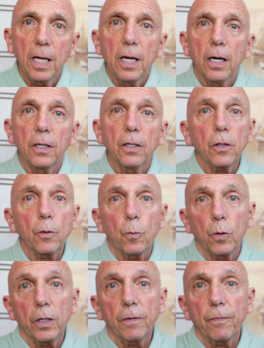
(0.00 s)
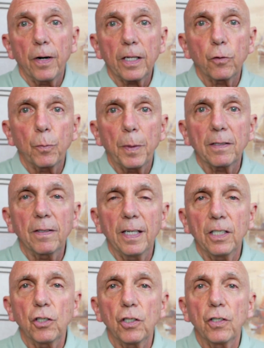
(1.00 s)
Another word for
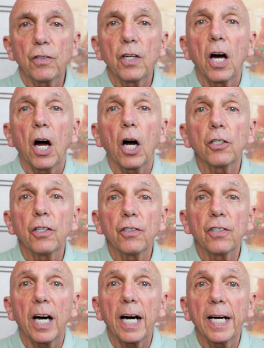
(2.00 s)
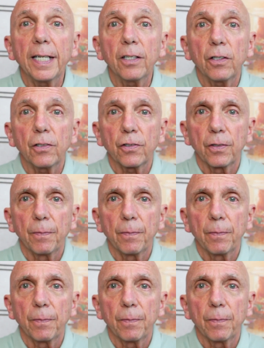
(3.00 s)
expectations are desires.